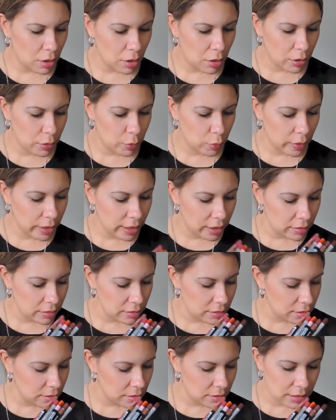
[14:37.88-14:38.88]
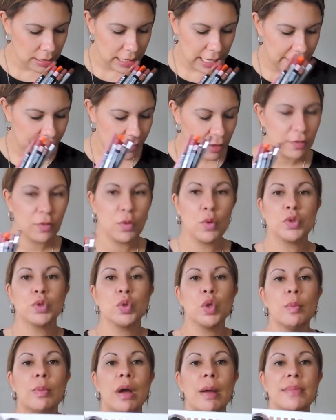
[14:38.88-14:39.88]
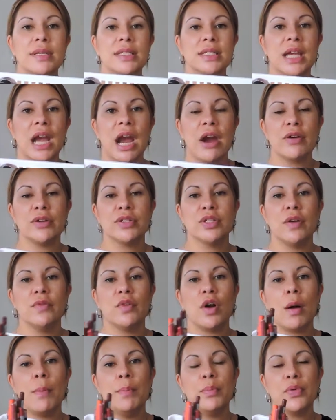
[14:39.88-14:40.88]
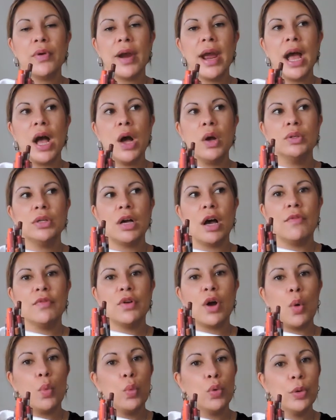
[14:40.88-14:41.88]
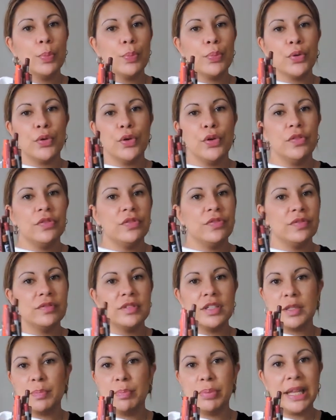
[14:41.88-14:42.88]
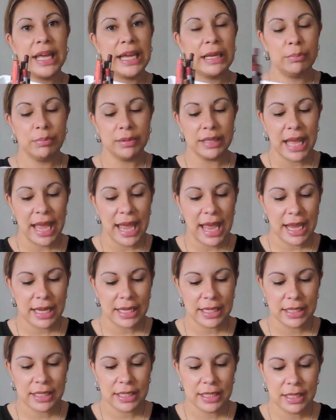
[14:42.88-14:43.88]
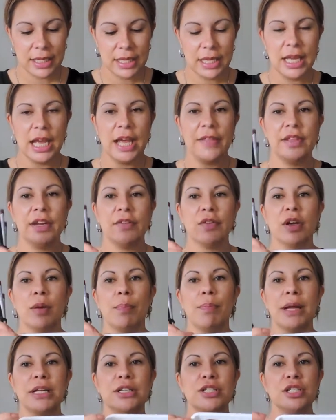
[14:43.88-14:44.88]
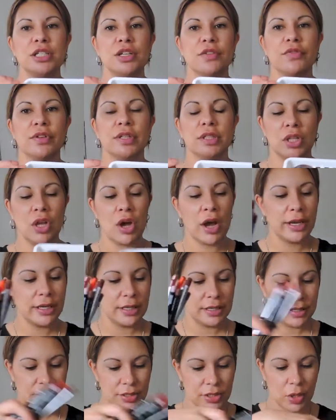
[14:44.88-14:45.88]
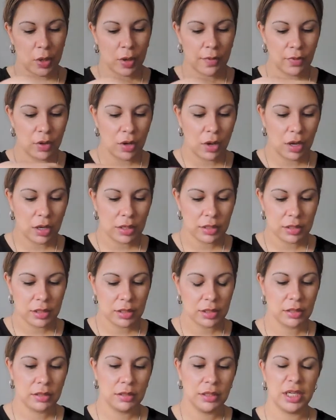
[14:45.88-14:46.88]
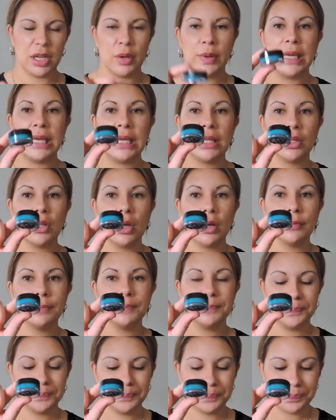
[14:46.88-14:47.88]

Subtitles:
odd ones. And then of course all of my mascara. So I've got brown, I've got waterproof, just plain black, and then I've got a bunch of different liners. So I've got, you know, Inglot,